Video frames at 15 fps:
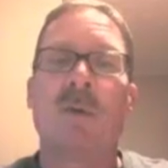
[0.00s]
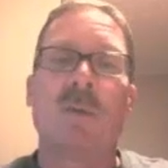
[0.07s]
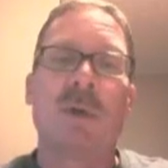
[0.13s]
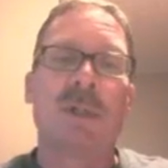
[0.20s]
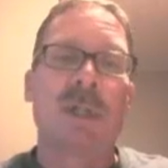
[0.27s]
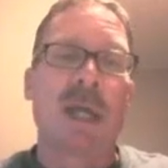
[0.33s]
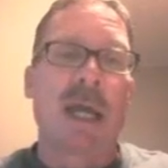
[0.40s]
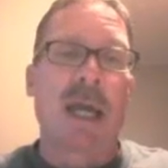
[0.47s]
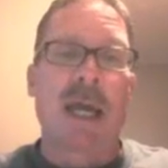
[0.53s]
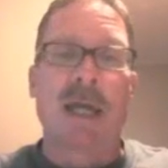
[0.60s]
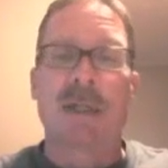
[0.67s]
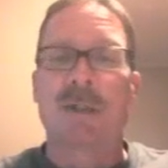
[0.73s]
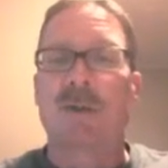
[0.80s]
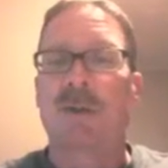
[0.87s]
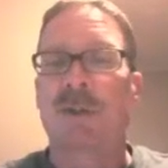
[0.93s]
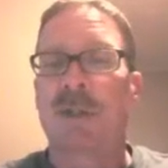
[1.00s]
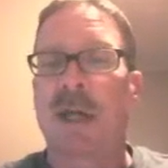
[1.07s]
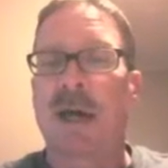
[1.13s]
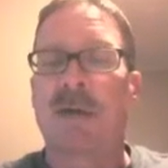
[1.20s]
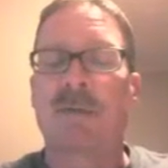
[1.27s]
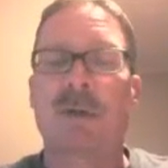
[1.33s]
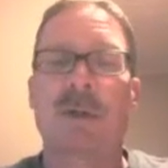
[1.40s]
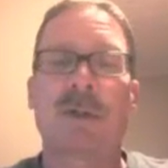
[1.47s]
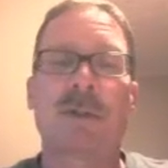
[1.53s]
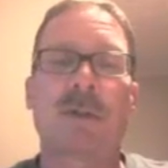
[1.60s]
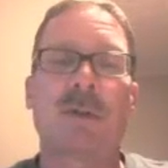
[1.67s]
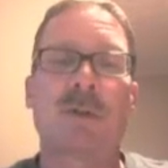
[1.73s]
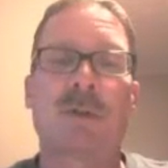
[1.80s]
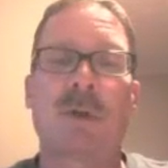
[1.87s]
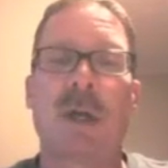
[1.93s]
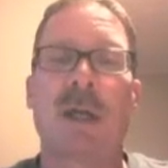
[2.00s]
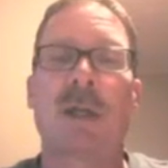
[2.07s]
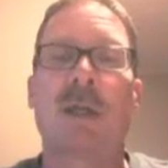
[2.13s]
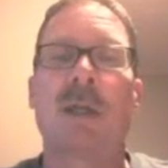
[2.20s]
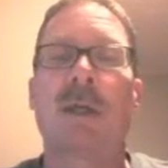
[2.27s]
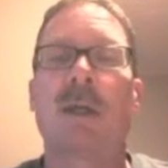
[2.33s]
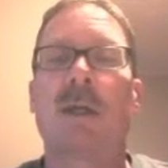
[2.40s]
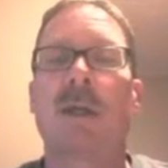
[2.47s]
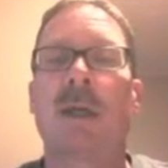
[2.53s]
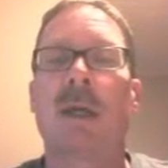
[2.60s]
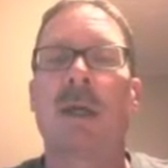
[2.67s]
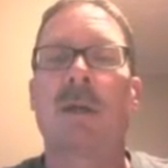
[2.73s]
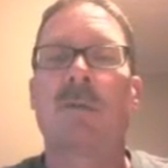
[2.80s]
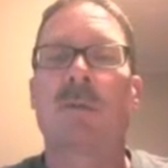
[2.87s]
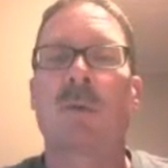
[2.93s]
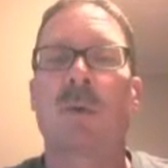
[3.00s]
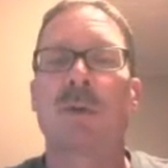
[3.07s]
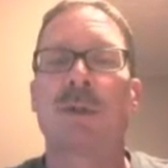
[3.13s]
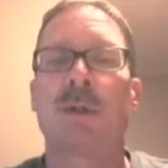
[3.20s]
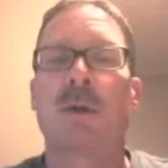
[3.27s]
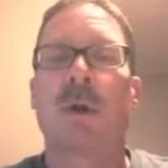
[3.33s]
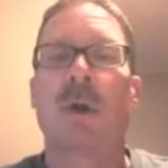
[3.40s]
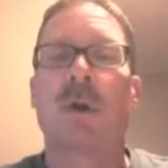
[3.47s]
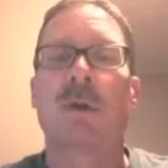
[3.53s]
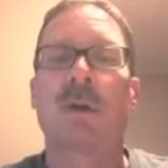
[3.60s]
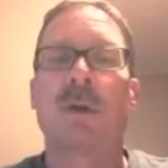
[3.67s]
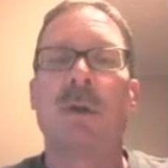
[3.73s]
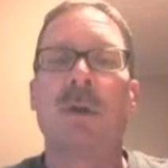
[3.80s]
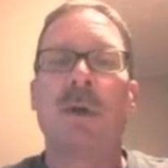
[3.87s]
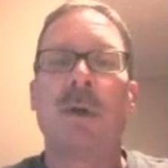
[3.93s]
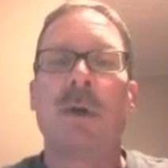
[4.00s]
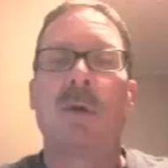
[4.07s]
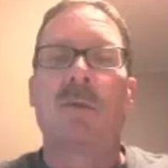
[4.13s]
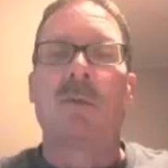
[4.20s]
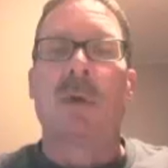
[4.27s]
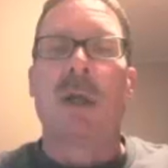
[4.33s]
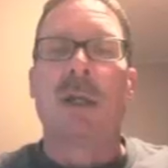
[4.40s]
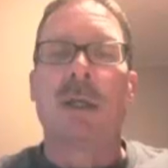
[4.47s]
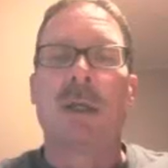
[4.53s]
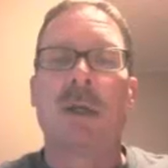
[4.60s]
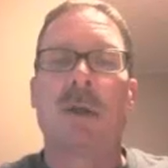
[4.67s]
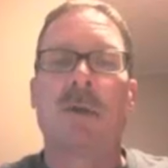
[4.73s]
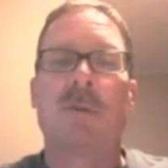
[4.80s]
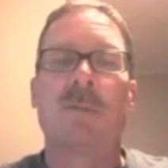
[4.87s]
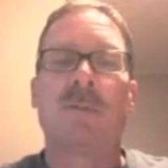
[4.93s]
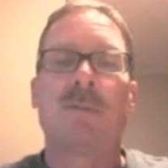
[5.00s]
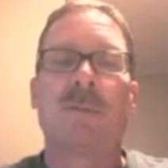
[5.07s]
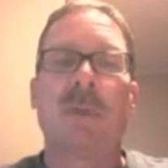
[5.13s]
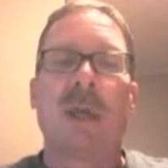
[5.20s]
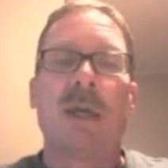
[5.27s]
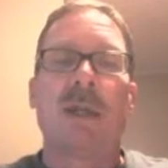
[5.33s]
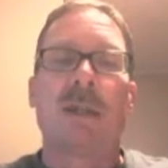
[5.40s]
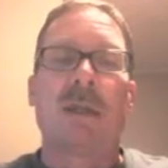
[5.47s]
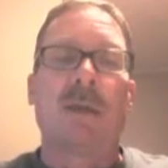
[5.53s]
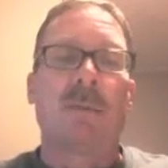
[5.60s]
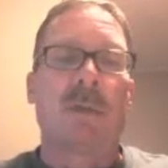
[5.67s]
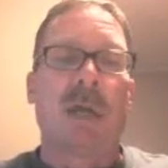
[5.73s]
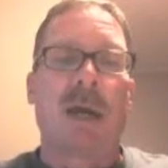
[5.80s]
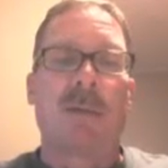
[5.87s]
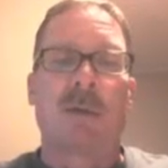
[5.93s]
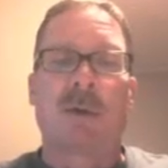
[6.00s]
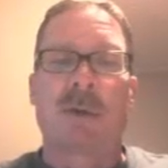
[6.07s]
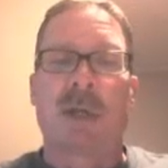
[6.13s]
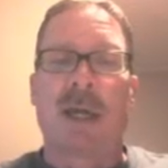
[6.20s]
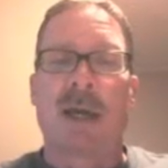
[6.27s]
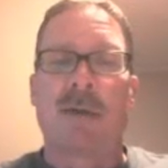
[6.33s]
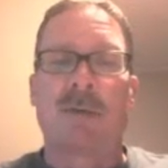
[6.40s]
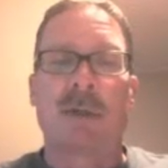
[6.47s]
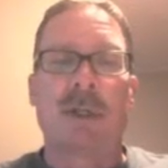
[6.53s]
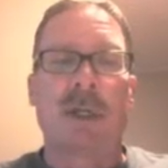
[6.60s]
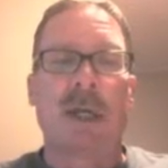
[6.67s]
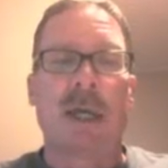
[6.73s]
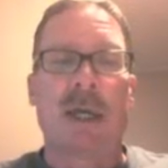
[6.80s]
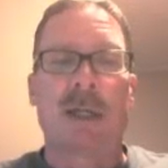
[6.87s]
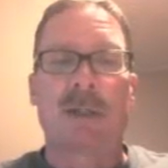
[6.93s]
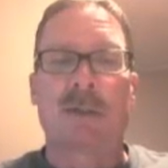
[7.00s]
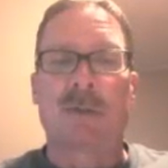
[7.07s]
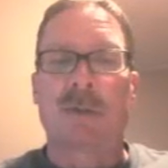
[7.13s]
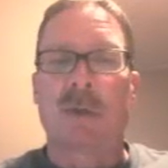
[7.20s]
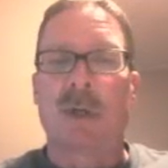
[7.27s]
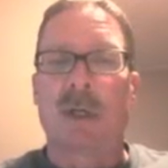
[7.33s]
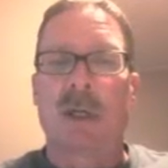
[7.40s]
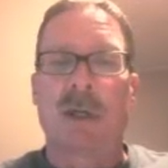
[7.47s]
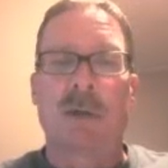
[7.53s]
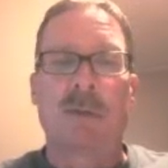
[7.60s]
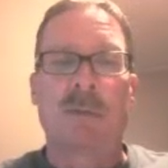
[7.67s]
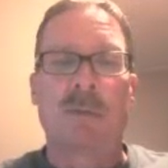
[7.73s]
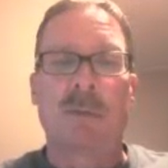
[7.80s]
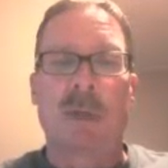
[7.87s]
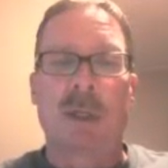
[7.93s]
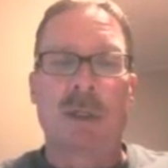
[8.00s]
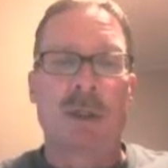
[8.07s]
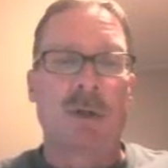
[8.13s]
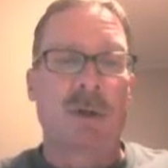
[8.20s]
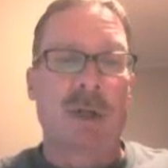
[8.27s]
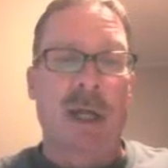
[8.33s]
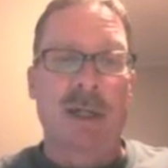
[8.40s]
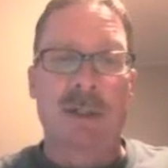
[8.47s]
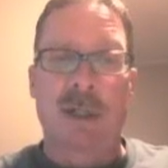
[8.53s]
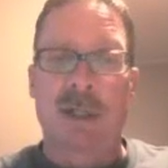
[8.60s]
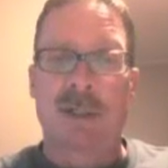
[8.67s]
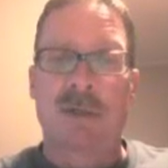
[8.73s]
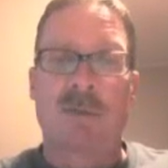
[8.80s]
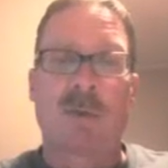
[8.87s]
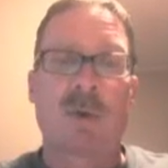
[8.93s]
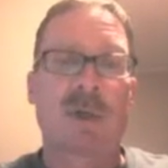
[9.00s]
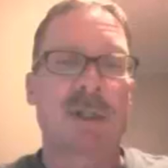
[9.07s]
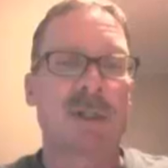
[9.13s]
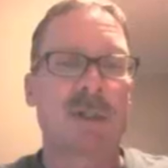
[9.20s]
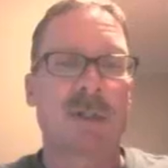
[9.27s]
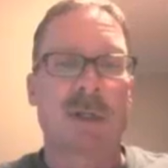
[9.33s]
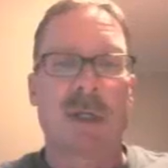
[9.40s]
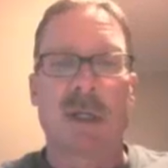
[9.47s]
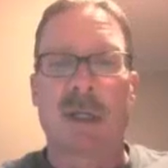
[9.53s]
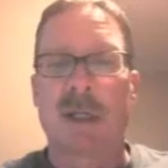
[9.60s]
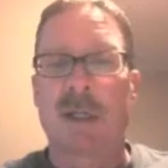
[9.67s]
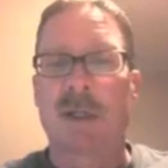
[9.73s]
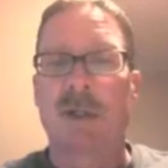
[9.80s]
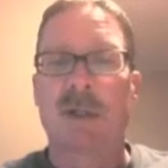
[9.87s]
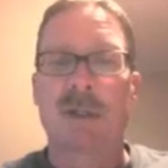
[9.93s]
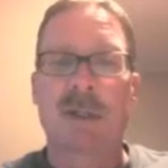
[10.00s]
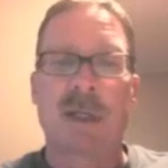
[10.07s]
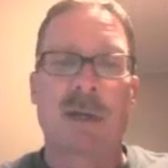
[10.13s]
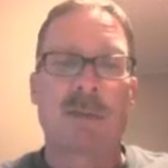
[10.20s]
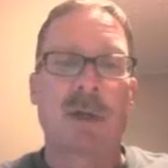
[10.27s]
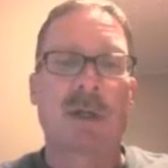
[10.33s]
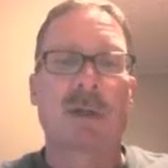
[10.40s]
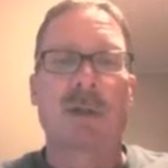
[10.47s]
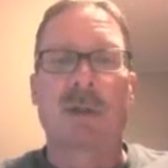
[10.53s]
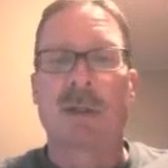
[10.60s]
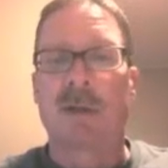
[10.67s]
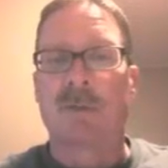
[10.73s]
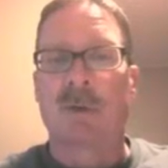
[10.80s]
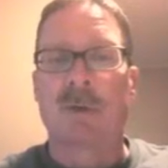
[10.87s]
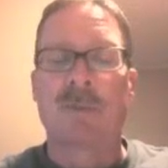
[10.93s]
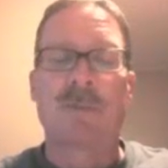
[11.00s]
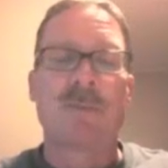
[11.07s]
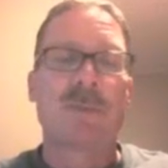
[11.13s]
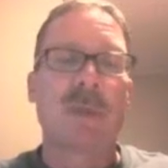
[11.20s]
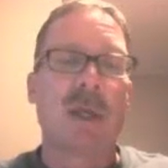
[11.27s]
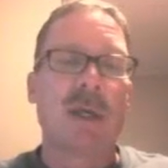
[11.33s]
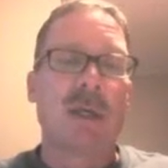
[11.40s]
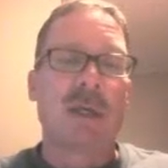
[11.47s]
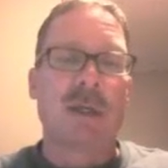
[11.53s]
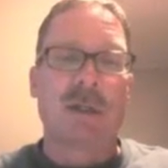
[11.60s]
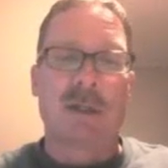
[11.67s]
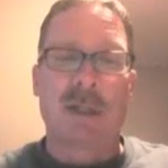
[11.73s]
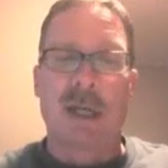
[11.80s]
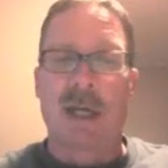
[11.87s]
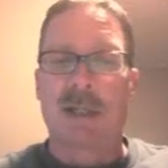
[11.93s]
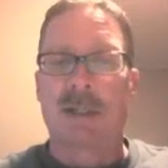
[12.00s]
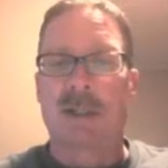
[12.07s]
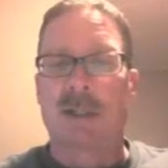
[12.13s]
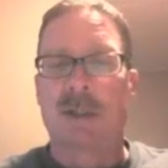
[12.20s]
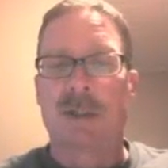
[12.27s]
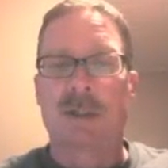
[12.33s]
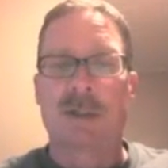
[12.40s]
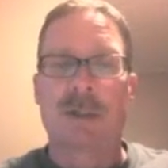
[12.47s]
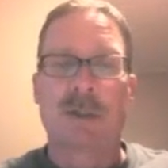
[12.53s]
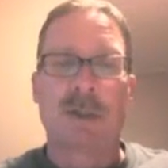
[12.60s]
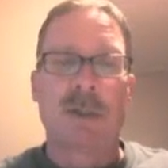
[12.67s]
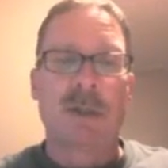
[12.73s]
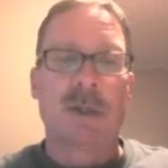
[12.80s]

which has your esophagus, your trachea, and of course your heart right here. The abdominal cavity has your digestive organs, stomach, liver, intestines,